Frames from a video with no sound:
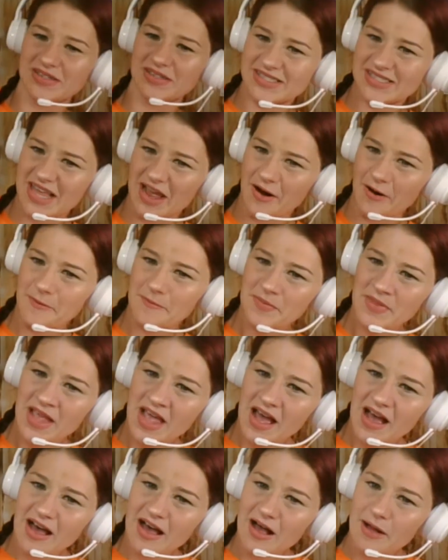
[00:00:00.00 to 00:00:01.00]
there.
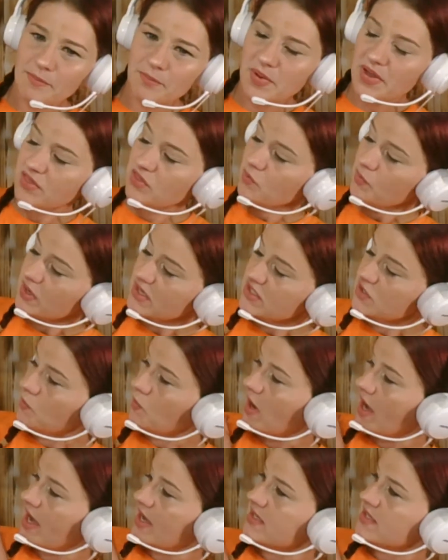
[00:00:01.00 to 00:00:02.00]
But the reason
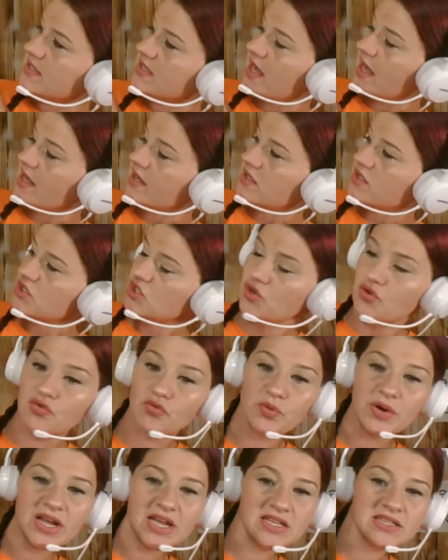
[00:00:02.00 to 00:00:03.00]
why I said student
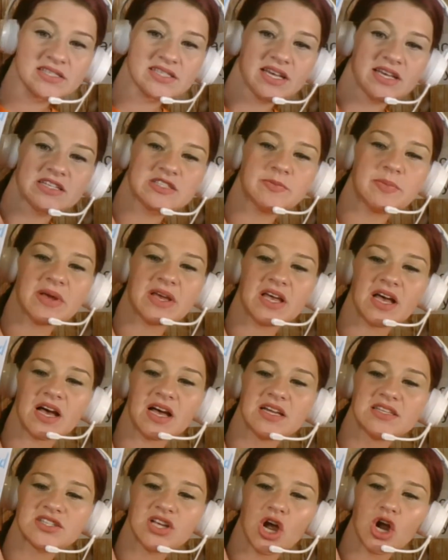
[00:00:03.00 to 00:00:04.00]
reads is
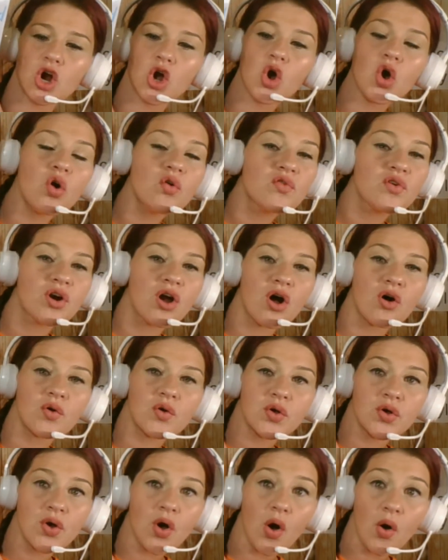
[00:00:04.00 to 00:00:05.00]
because our overall
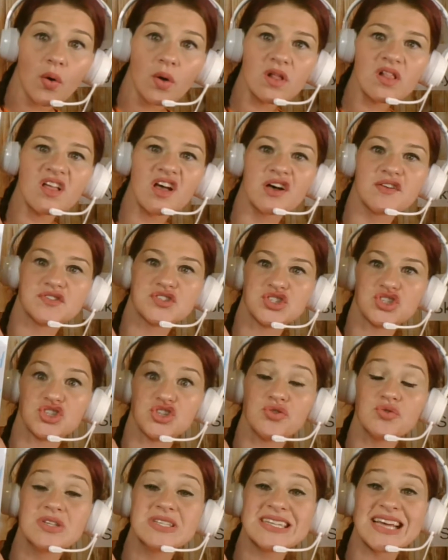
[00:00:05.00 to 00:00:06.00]
goal of
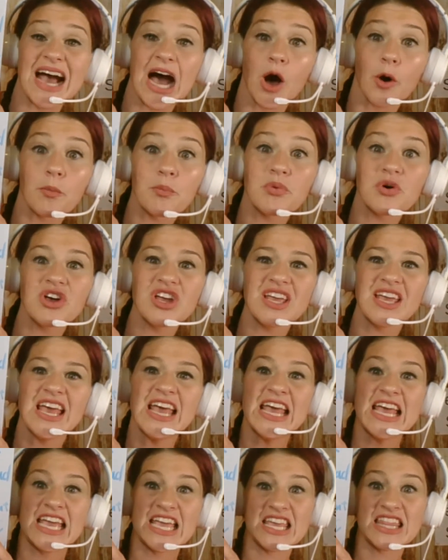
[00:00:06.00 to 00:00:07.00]
student output
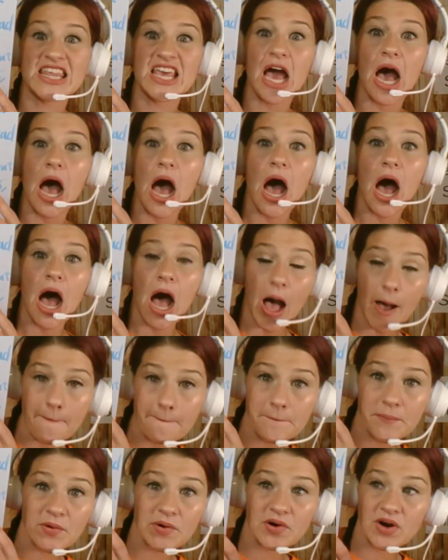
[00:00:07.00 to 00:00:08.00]
in the
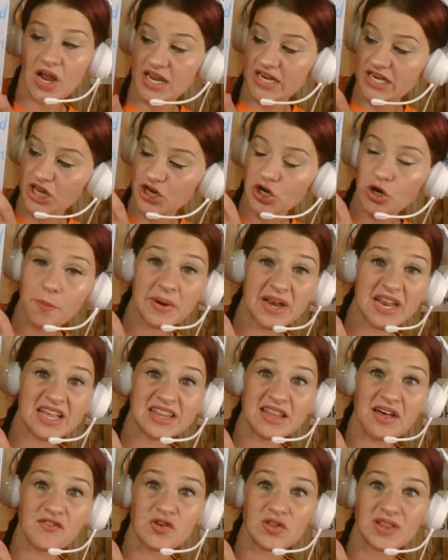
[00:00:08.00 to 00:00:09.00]
upper and intermediate
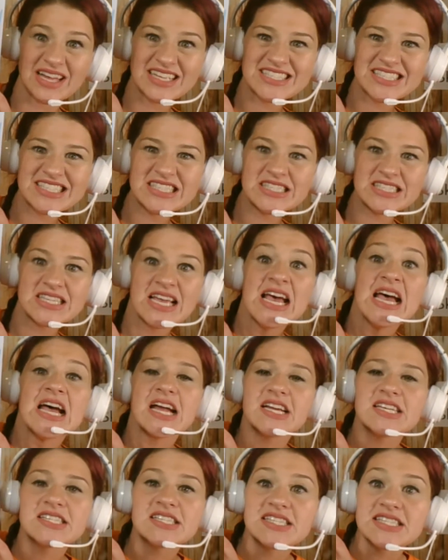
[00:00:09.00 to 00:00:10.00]
level lessons is
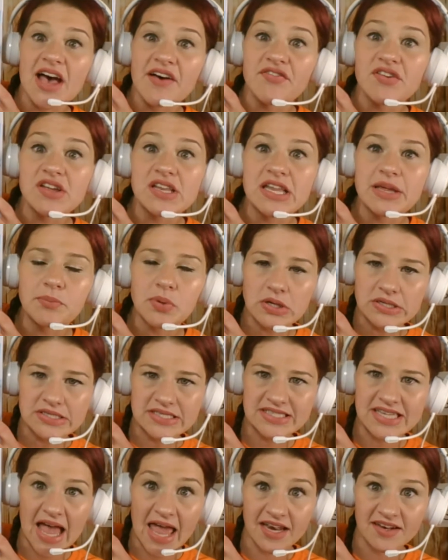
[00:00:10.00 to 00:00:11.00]

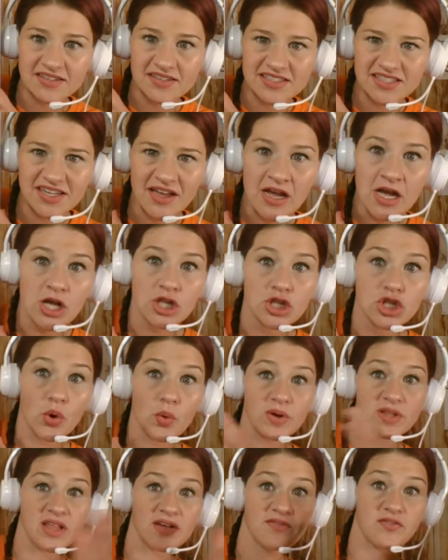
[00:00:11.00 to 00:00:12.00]
70%. Lower
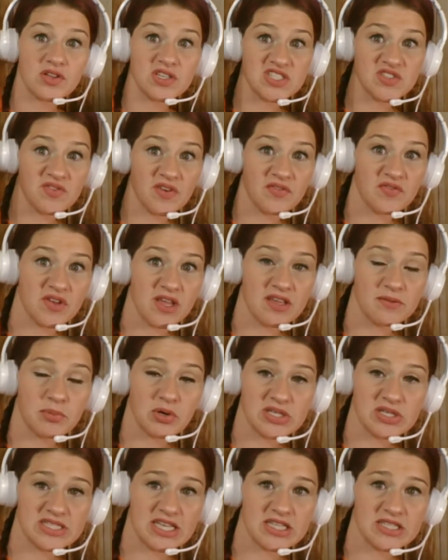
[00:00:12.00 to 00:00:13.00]
level is
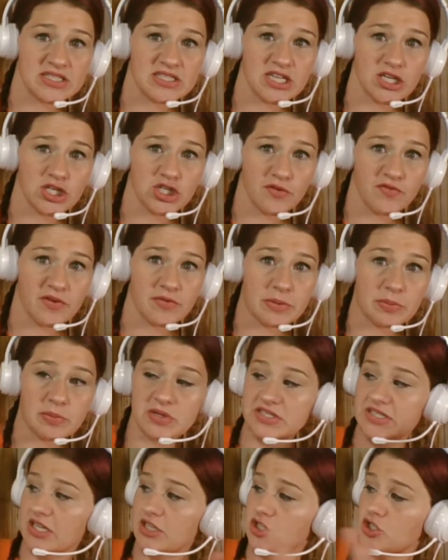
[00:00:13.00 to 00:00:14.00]
50% teacher,
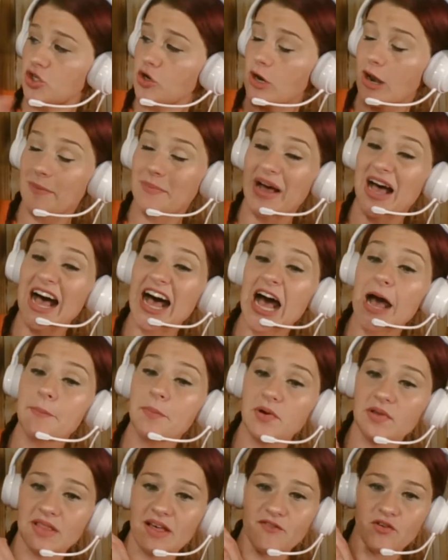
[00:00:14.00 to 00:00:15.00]
50% student, but upper
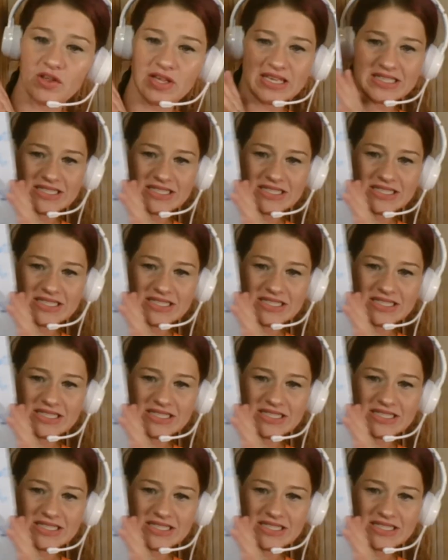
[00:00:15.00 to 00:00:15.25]
level is